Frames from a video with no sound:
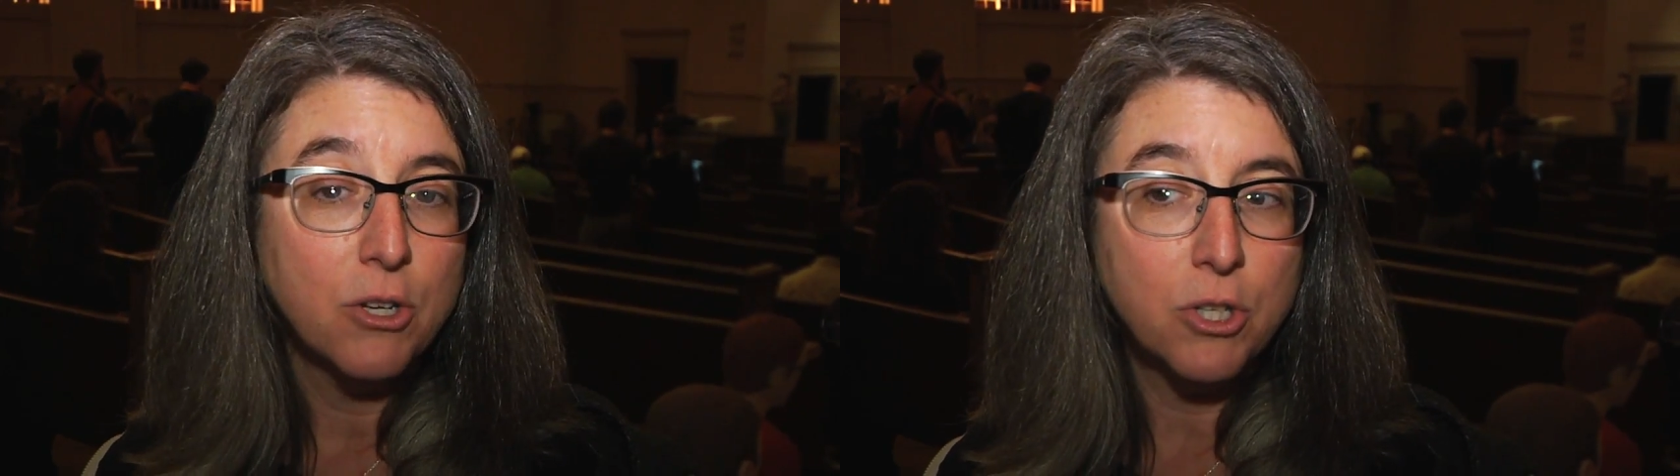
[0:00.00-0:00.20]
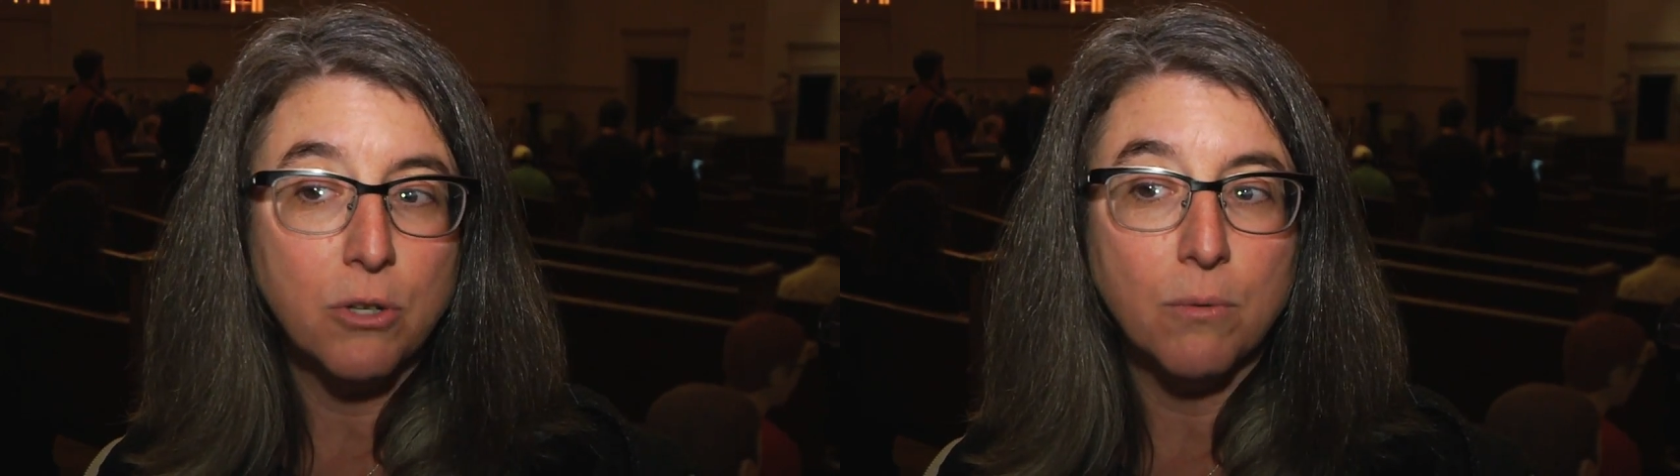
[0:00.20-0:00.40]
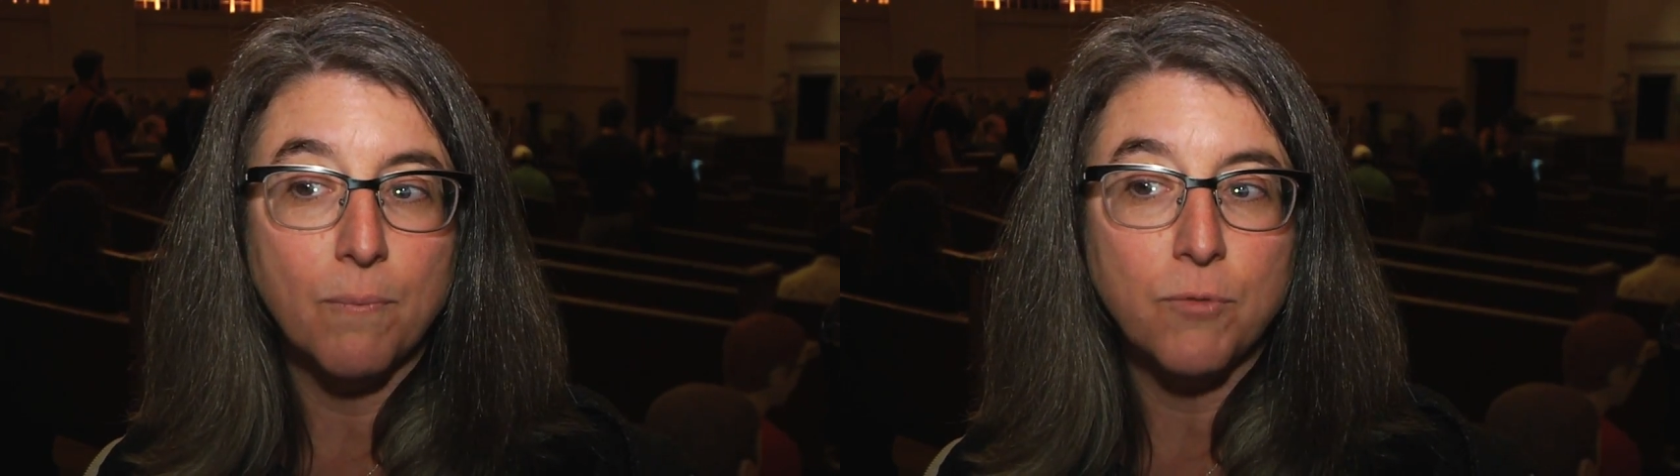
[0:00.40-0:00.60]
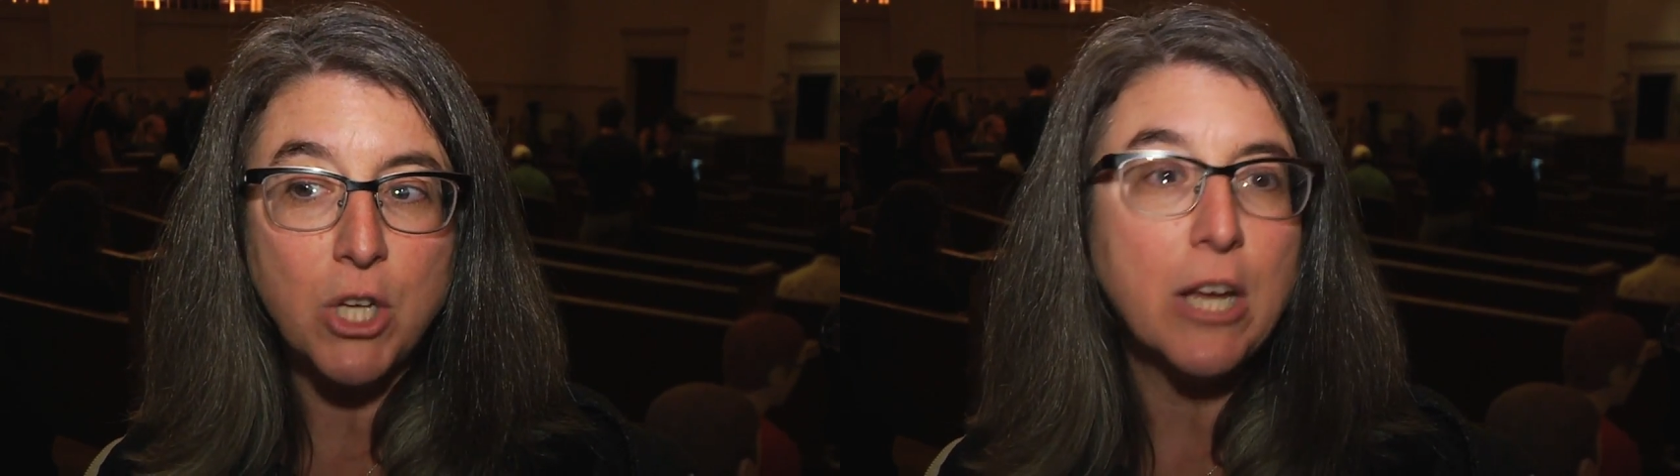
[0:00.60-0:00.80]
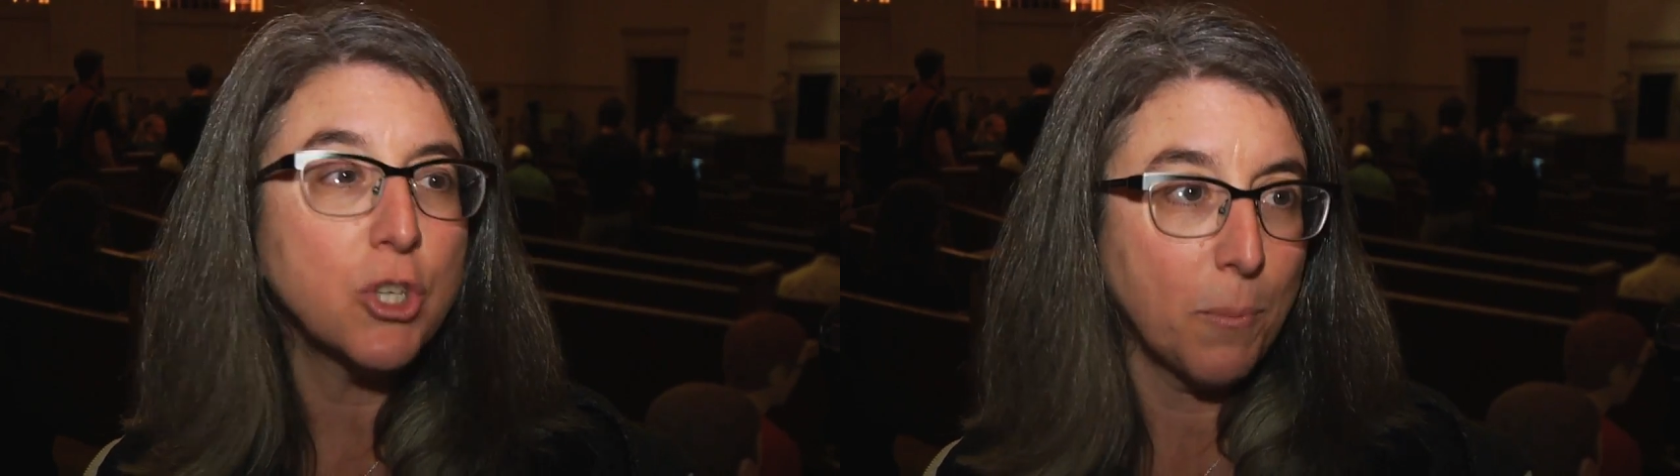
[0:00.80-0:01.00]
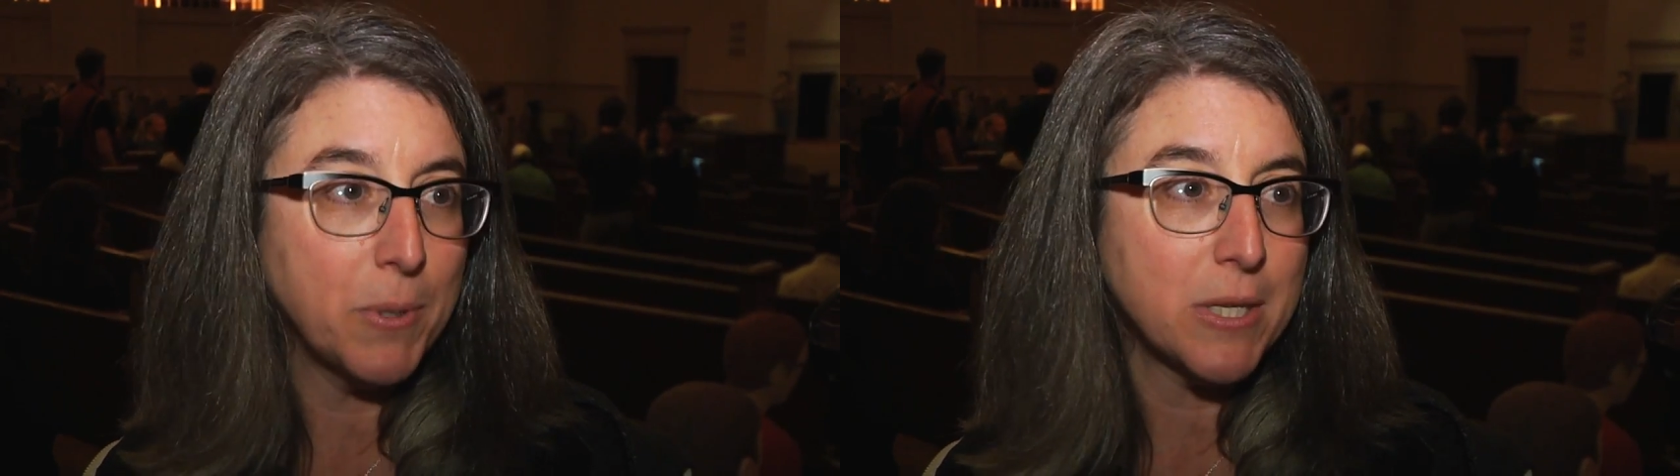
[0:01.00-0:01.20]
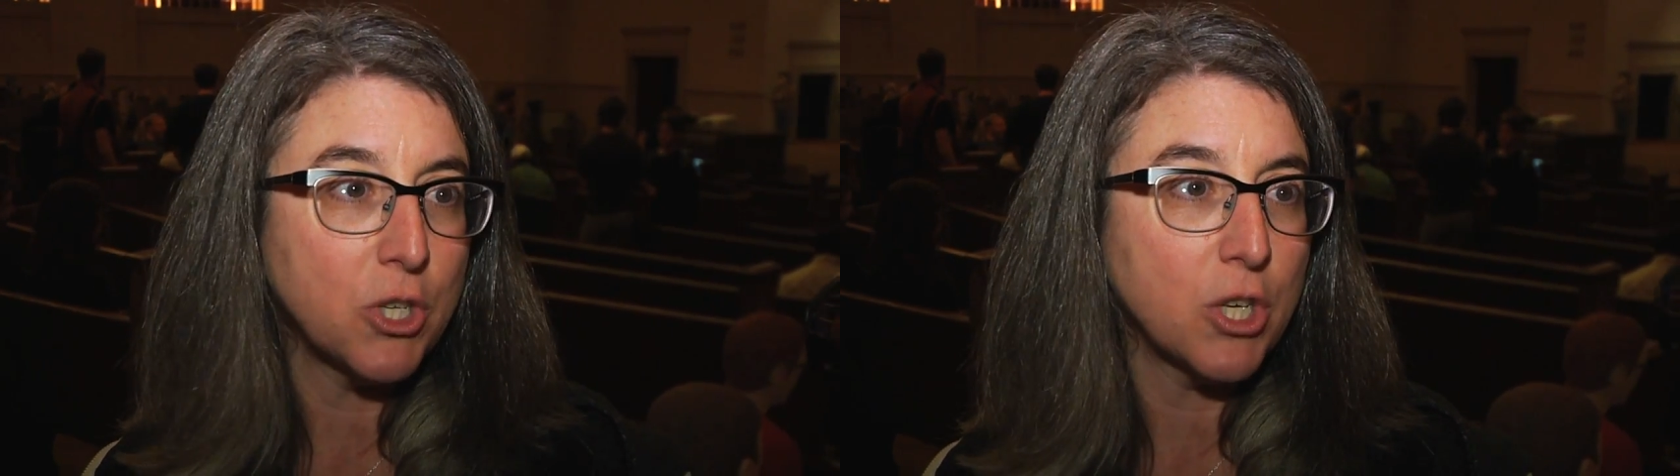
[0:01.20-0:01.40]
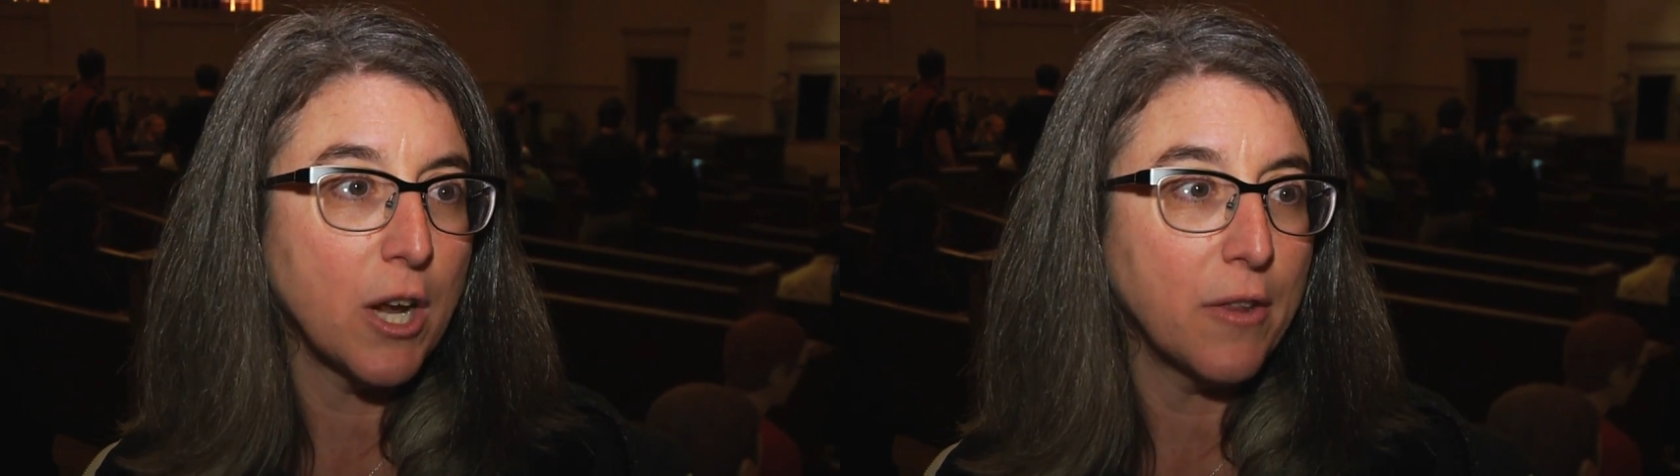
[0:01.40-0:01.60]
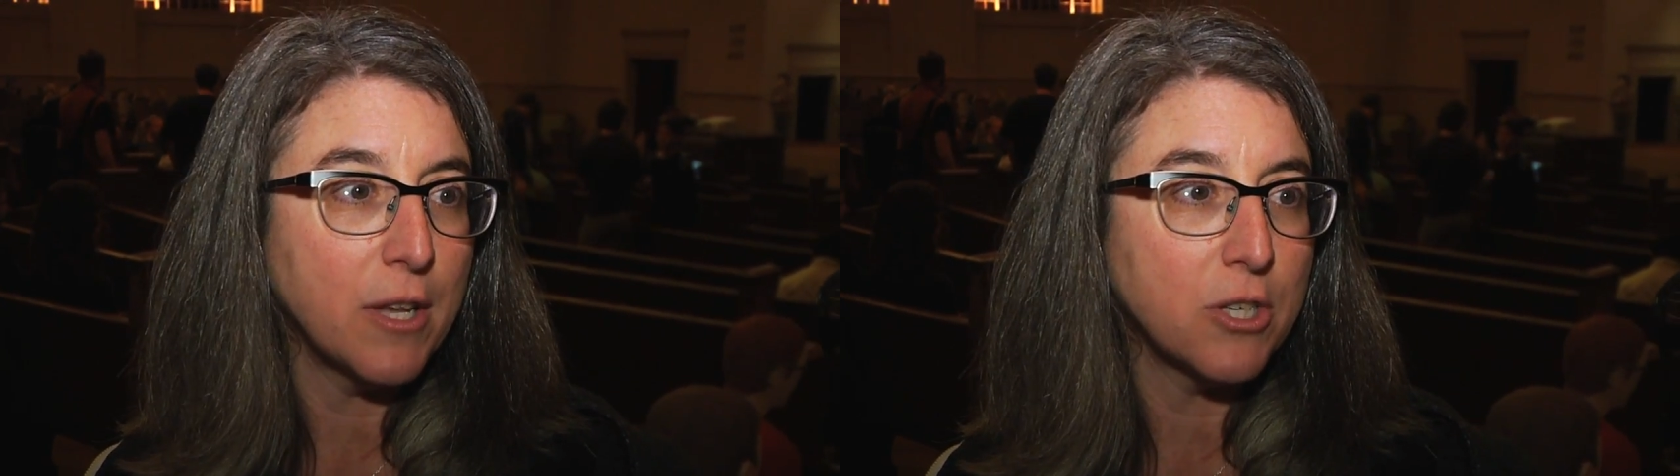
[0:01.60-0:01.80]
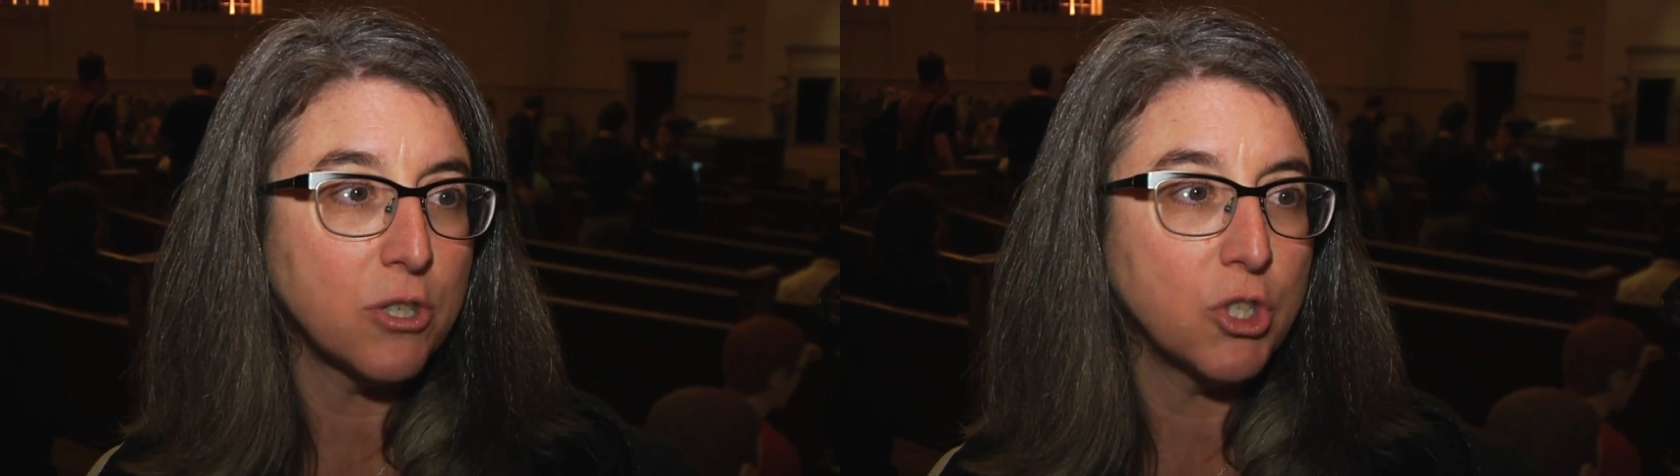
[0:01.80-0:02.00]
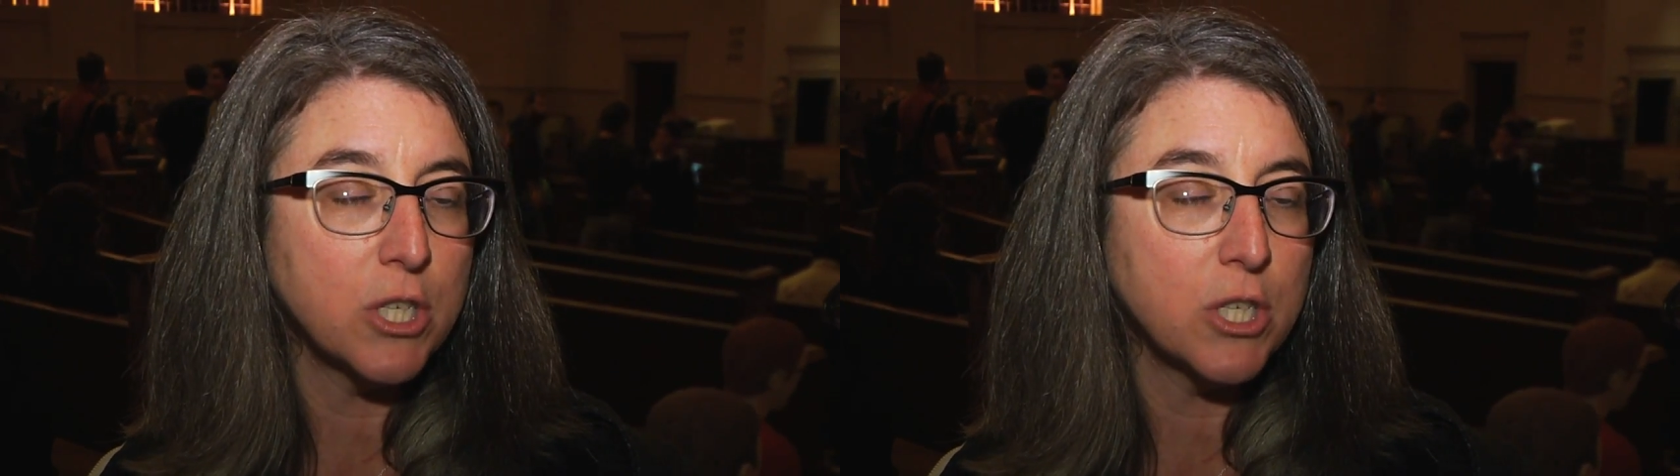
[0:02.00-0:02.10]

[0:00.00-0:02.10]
to change her position on this.